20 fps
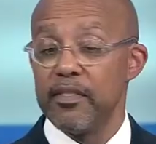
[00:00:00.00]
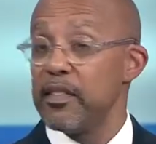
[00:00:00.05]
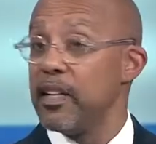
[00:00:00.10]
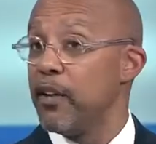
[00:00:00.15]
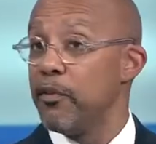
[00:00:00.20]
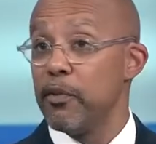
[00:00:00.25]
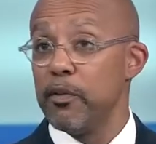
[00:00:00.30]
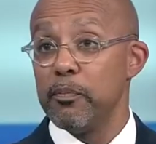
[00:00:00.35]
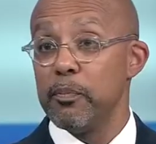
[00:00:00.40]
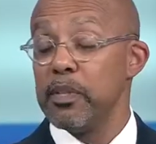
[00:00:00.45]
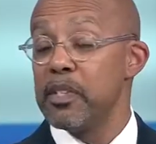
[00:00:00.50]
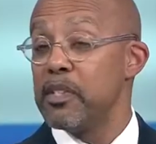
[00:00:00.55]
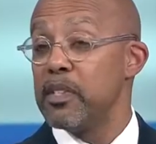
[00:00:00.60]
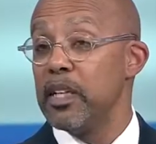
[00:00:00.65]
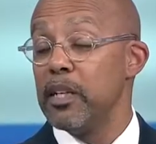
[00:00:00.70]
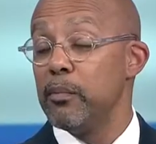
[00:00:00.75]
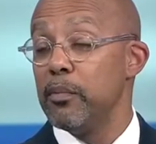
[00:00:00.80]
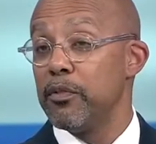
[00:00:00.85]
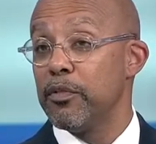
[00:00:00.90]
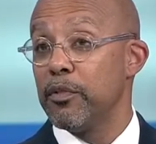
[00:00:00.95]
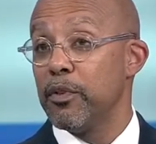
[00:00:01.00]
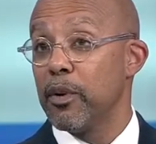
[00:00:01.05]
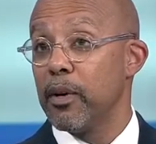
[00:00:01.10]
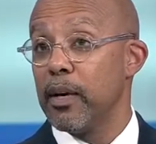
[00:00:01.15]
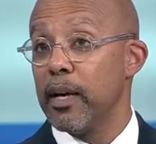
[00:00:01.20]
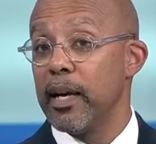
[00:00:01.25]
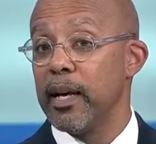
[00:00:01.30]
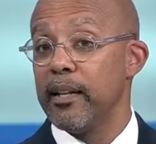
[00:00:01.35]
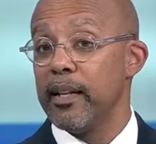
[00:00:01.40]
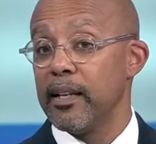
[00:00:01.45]
has never been seen
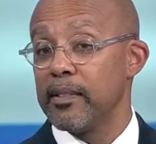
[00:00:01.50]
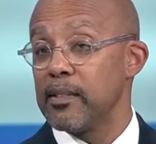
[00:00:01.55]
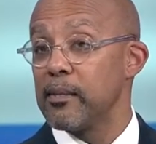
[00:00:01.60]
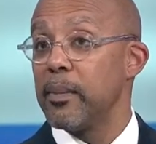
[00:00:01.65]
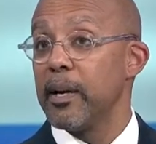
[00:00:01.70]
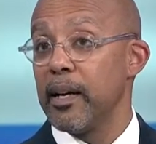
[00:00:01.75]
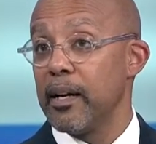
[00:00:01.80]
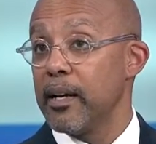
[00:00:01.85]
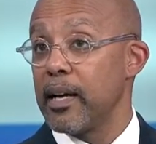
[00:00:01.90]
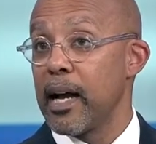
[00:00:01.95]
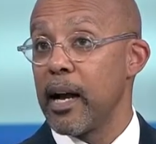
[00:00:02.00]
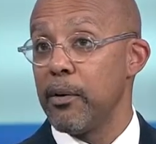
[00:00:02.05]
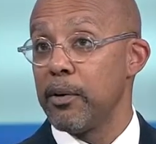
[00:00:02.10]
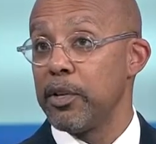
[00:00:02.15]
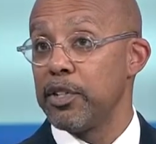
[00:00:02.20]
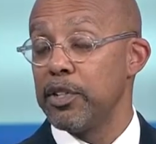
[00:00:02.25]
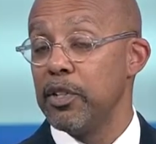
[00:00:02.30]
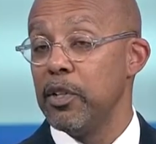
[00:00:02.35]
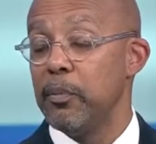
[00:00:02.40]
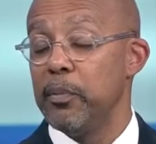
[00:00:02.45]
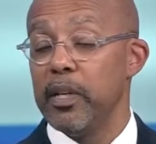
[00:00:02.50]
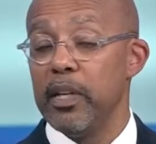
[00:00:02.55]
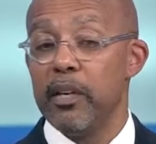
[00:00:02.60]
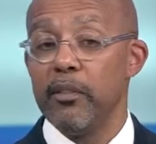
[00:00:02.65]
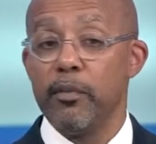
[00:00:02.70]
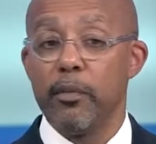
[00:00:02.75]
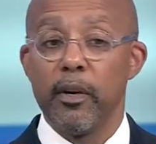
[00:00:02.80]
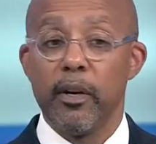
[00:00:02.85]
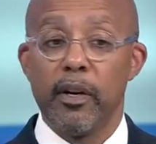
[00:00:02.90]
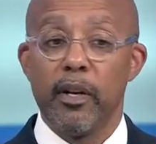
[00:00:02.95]
before. And that's about how it should be
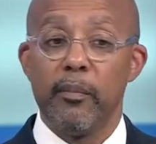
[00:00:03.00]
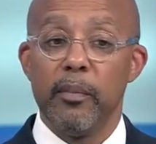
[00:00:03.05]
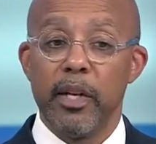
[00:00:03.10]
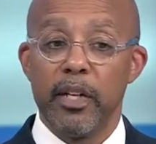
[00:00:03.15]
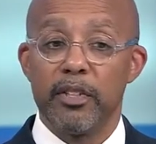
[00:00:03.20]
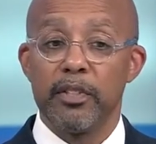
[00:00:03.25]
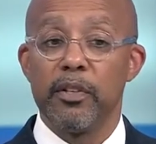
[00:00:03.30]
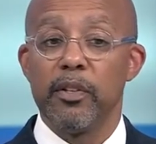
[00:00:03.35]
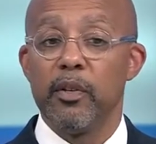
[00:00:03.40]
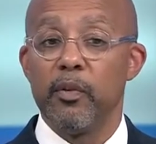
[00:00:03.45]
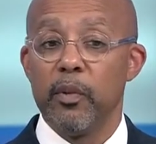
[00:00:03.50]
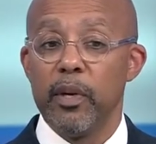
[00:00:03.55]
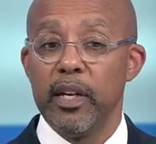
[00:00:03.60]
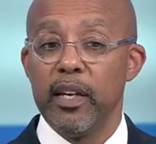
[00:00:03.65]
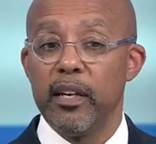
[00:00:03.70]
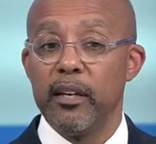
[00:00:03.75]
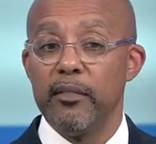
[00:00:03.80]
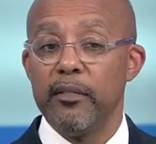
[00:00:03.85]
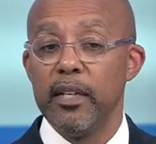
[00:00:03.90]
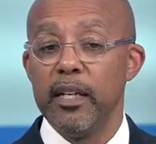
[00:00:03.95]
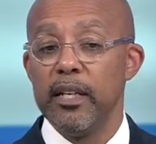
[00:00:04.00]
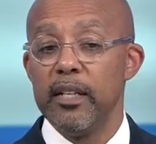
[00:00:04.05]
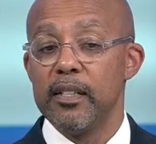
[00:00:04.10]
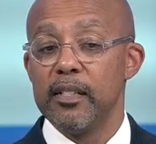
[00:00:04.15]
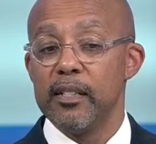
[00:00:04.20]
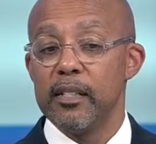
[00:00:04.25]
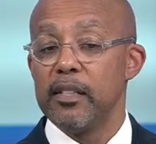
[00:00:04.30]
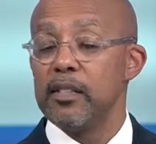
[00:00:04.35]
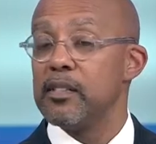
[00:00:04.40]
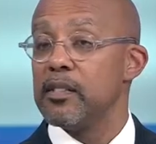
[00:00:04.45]
if we're going to make sure that we give
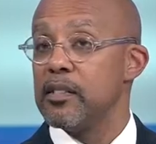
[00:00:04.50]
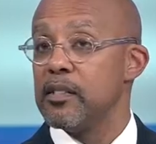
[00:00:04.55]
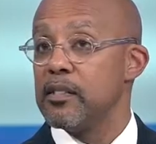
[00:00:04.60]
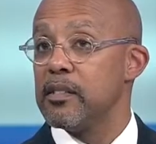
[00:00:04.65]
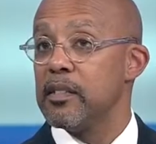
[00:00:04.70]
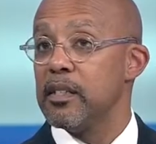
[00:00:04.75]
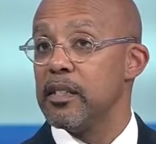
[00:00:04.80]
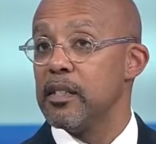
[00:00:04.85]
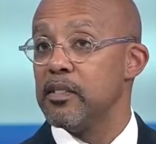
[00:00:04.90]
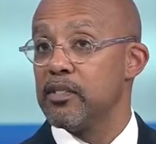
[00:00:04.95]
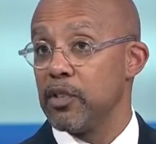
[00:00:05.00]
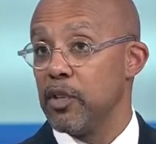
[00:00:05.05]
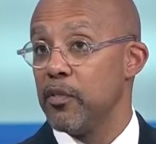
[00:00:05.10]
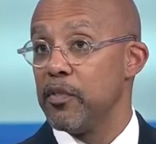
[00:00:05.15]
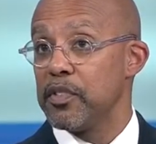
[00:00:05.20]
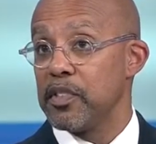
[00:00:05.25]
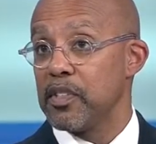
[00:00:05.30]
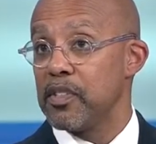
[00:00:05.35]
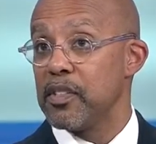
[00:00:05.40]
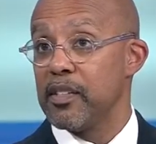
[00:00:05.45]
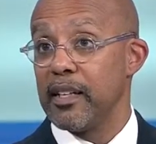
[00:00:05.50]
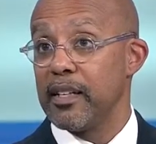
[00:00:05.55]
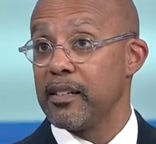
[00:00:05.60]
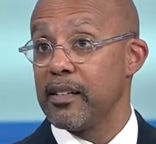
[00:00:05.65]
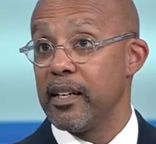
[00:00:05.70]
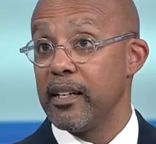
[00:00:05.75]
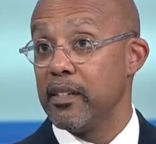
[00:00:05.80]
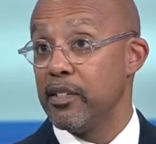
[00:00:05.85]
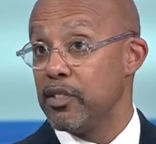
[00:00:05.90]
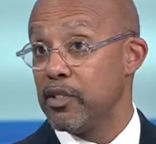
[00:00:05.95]
citizens the services that
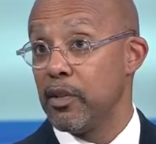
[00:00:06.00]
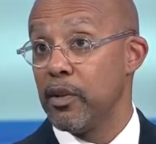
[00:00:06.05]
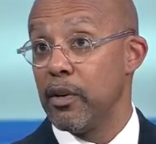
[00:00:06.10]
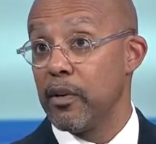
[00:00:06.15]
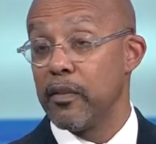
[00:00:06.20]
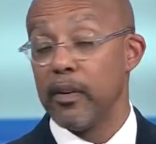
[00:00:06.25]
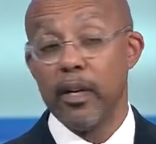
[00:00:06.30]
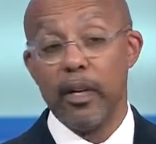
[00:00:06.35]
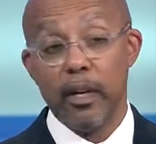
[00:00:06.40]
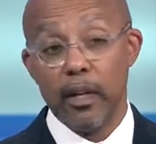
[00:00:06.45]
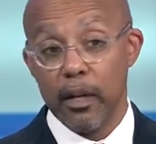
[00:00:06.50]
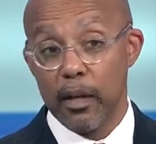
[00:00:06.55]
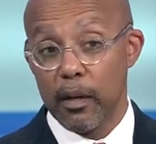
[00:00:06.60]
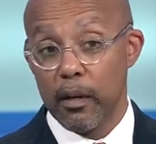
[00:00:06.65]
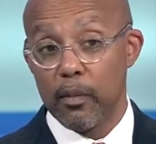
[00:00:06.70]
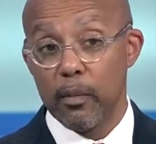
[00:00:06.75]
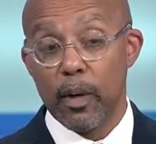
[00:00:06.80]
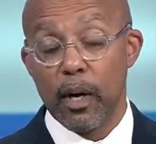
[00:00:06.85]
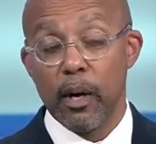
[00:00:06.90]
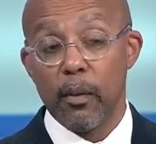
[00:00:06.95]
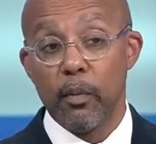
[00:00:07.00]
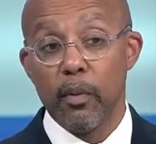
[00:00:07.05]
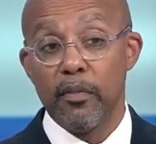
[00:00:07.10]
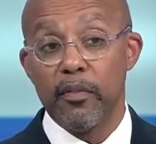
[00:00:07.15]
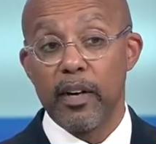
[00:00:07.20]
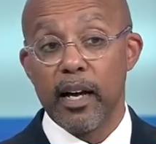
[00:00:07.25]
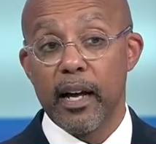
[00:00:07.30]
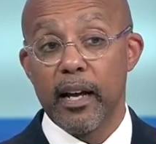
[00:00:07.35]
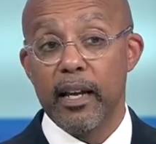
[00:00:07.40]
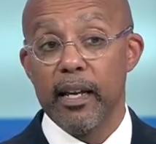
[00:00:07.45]
they deserve. You know,
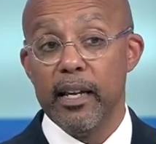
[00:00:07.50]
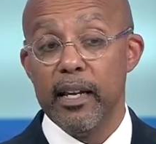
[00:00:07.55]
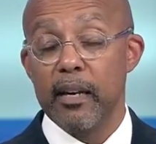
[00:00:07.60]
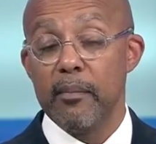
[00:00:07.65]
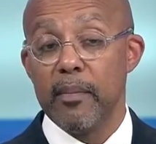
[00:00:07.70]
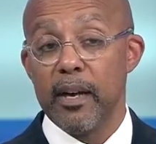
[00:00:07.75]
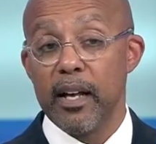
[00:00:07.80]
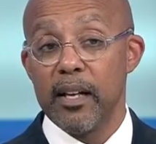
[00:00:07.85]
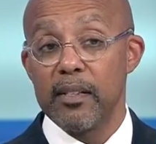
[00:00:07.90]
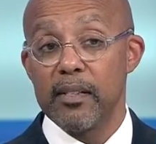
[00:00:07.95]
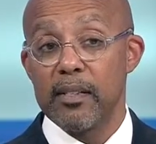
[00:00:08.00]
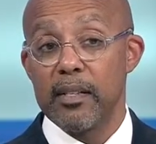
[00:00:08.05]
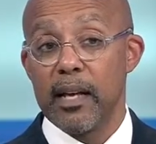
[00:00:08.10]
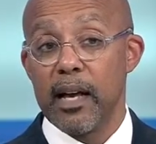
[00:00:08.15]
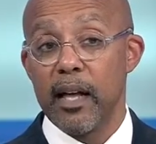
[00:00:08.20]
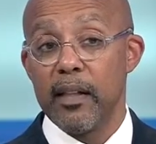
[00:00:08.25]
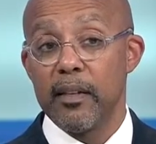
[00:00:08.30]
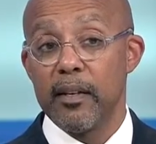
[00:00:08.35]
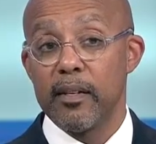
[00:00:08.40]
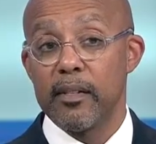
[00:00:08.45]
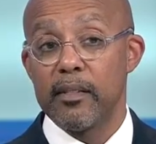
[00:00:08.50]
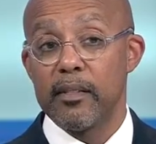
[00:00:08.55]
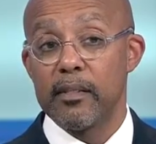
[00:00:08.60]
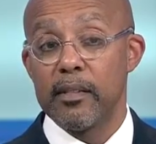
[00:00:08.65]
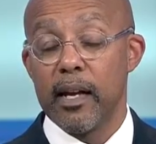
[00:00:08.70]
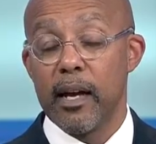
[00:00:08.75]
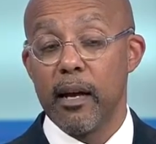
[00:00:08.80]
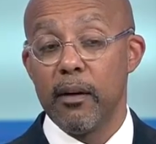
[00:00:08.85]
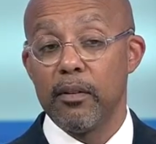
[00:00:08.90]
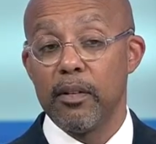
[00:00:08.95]
we've got EMS now that's
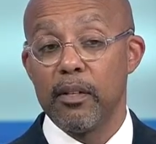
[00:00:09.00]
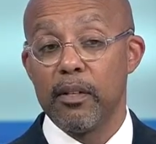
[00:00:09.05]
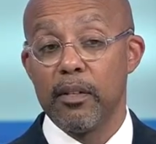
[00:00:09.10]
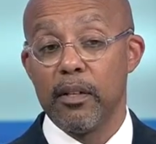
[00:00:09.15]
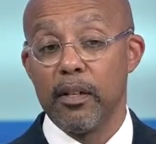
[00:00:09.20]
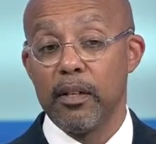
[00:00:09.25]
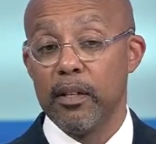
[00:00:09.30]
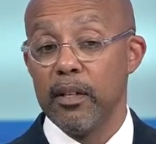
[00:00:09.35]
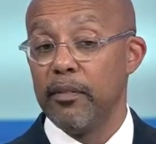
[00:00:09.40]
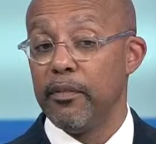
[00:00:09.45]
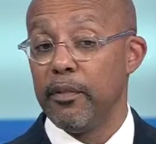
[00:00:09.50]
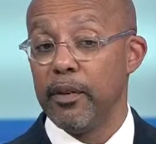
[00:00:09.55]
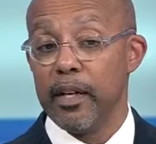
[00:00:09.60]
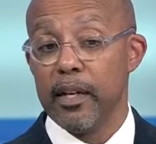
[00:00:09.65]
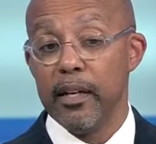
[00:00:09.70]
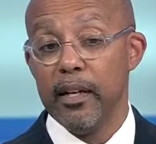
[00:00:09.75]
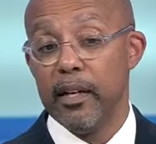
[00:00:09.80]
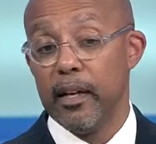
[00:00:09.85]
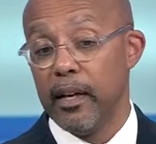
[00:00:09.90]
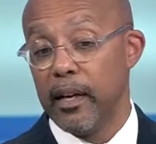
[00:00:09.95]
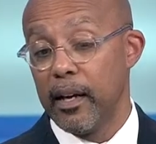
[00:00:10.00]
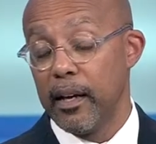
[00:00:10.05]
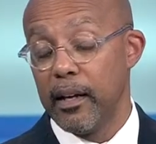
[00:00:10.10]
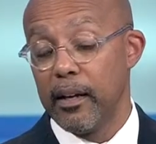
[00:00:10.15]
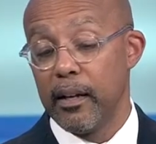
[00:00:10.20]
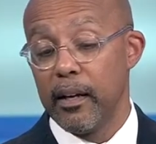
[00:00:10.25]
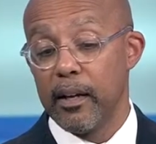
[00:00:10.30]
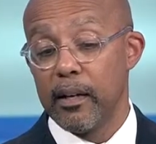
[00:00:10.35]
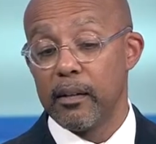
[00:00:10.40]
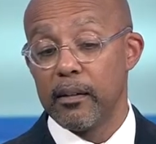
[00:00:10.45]
now delivering
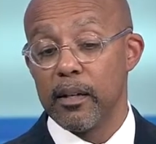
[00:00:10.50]
and